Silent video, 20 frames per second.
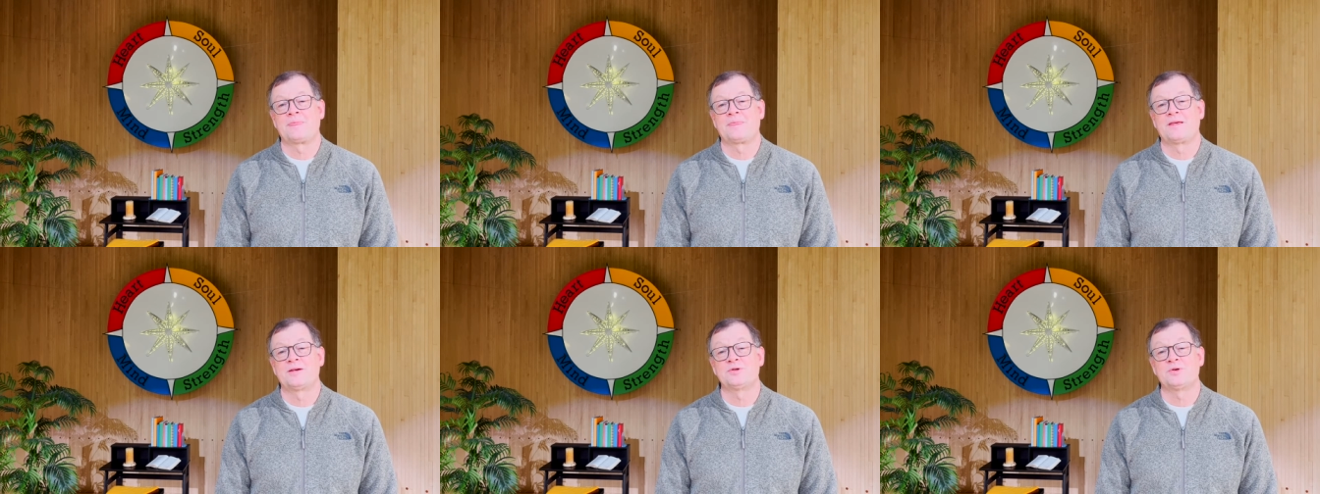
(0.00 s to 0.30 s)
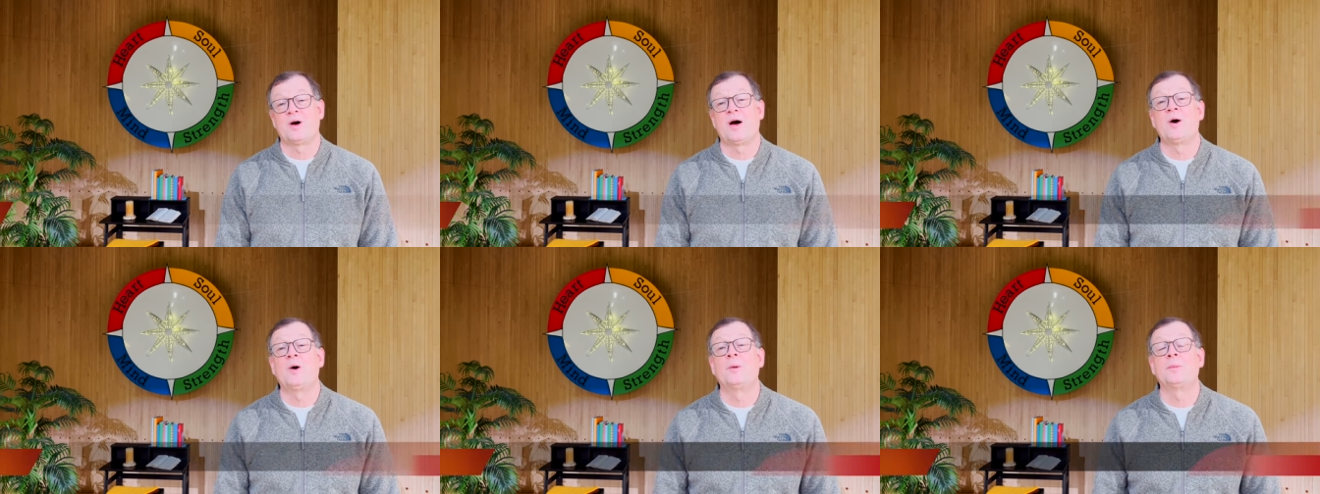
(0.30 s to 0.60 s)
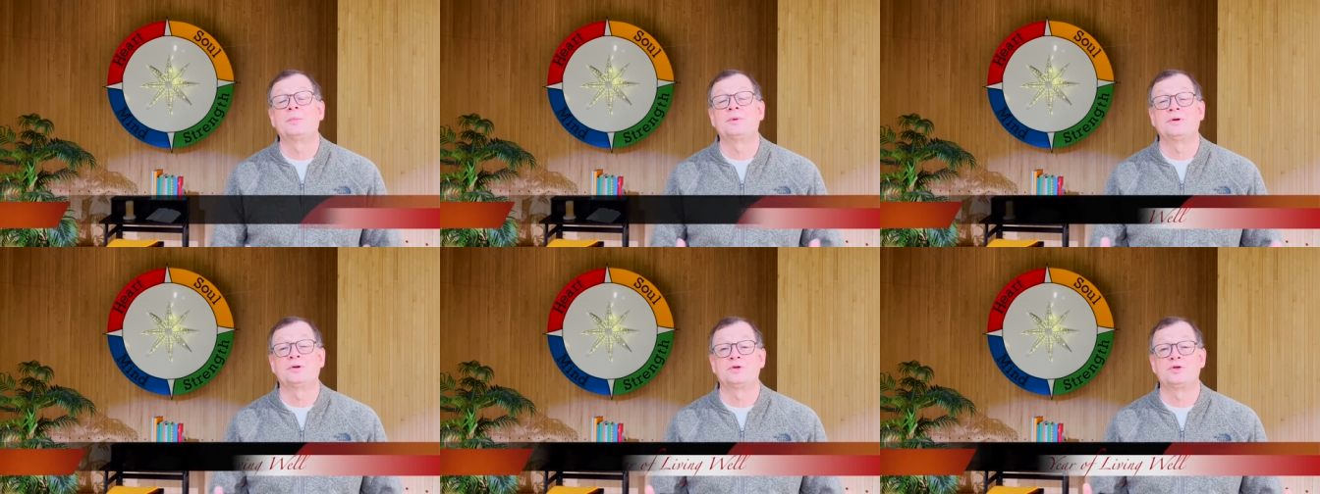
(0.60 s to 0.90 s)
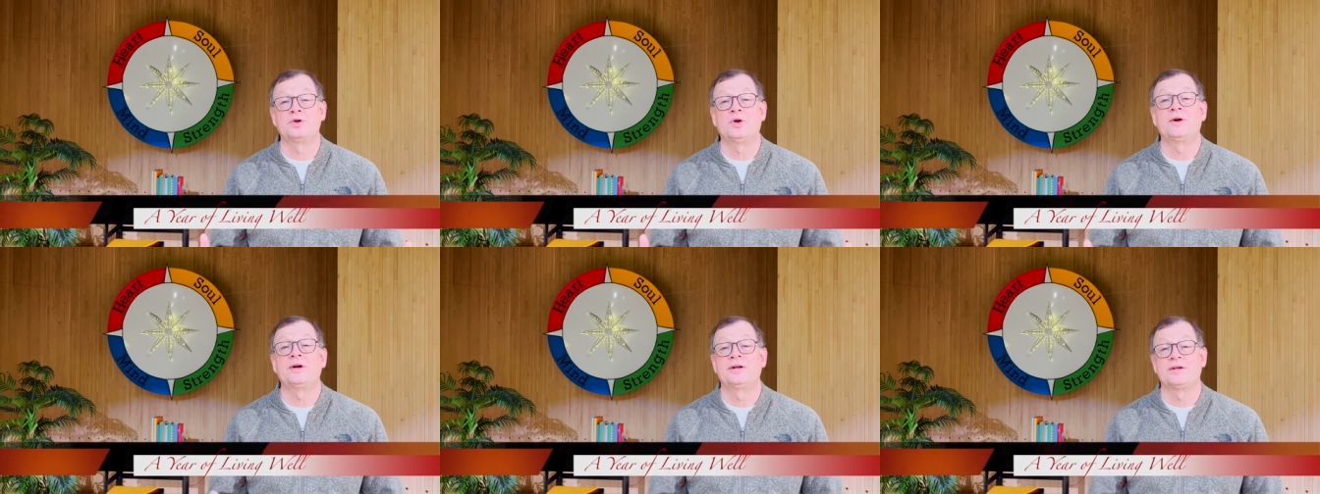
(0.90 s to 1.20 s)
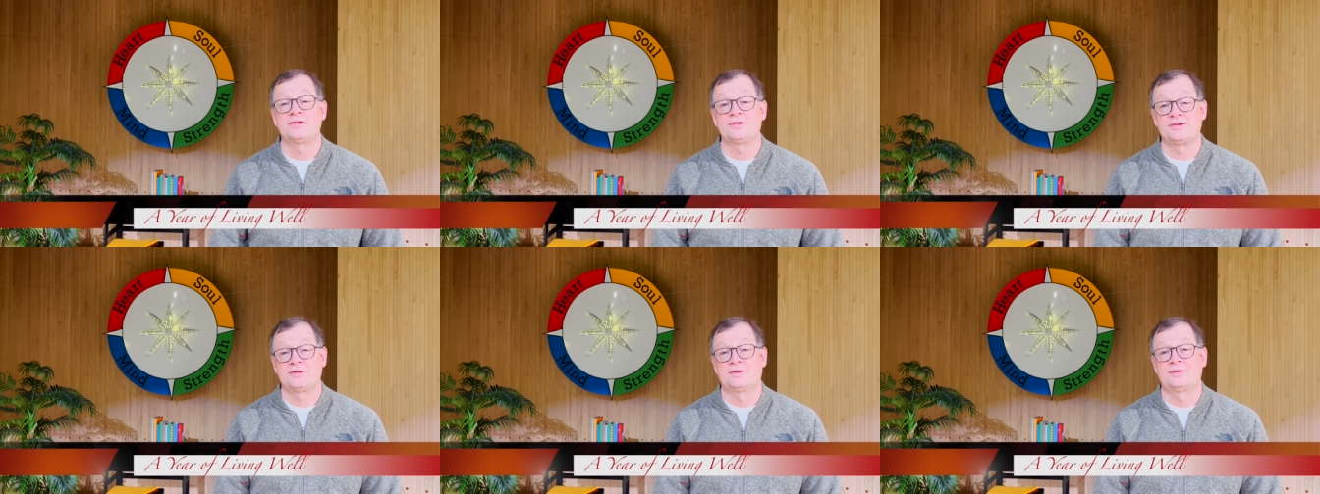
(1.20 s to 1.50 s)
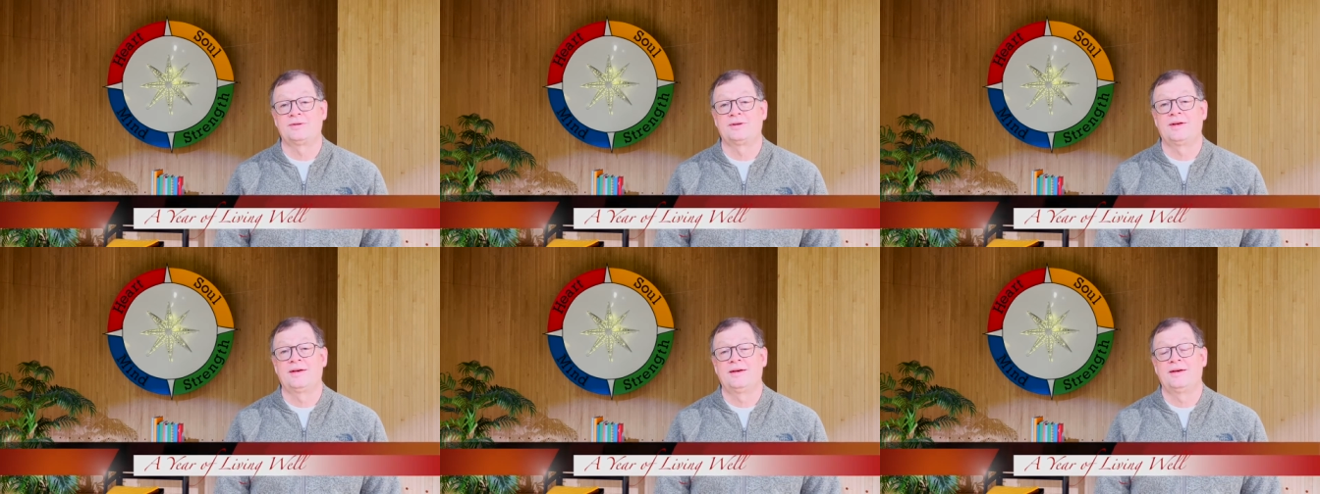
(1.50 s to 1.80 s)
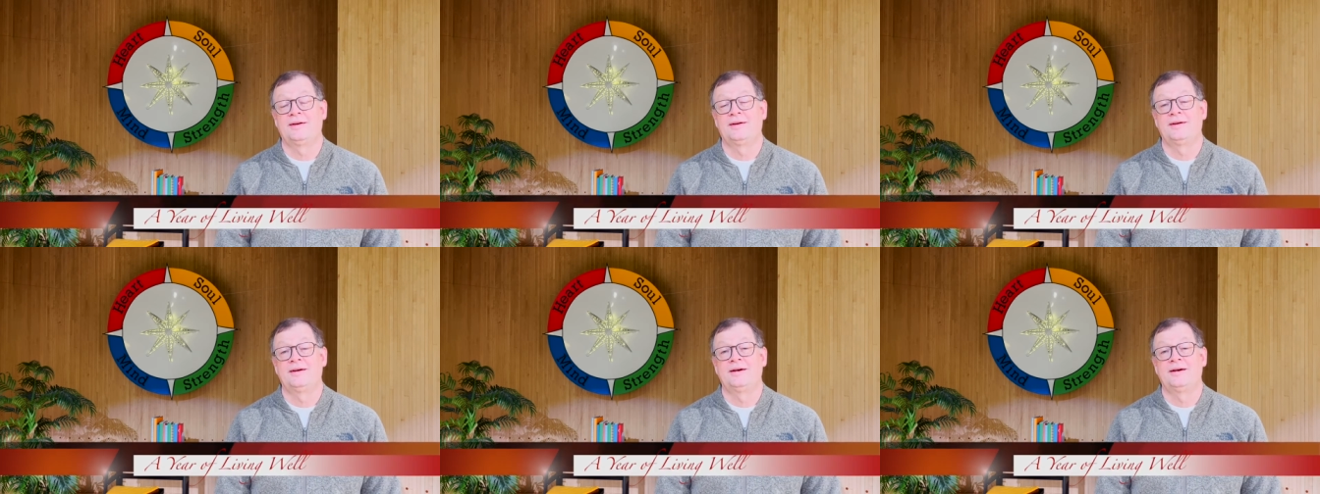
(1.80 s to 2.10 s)
So I hope you'll join us
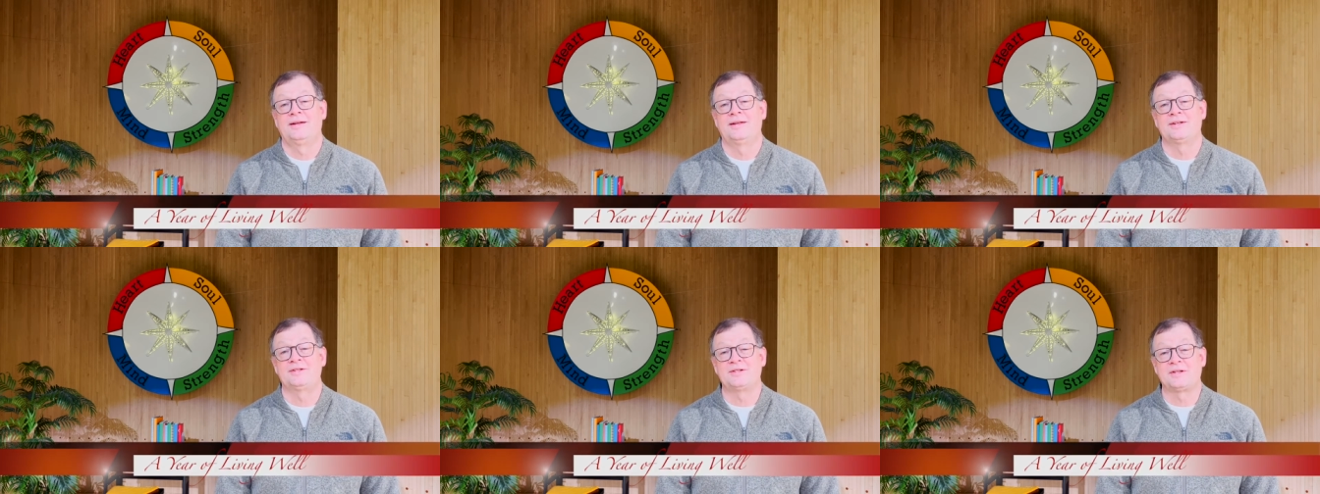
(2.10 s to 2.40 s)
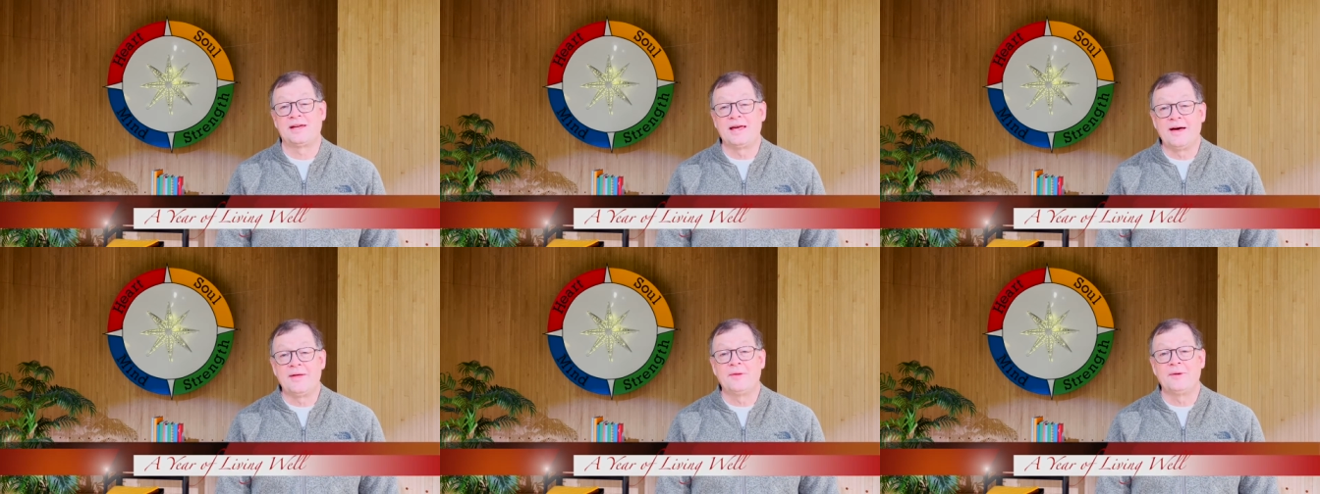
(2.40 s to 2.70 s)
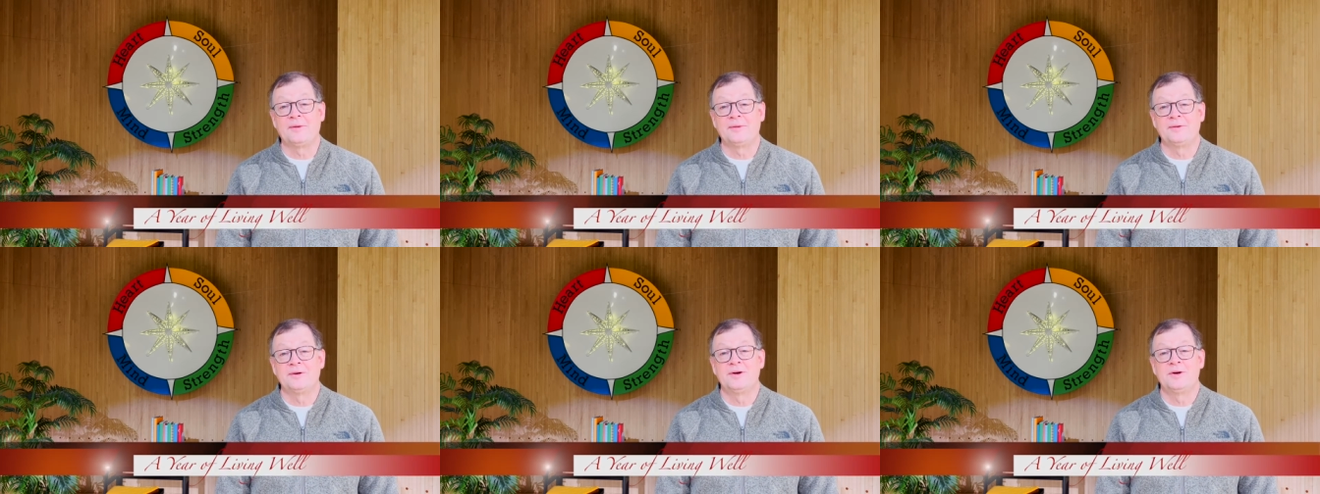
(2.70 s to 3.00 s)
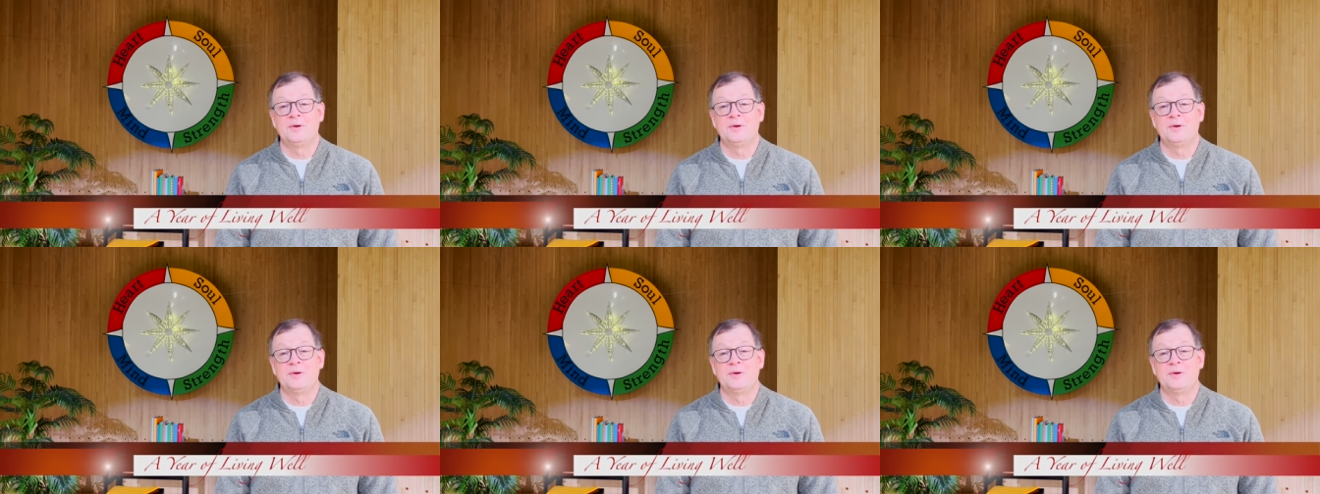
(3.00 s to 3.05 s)
that together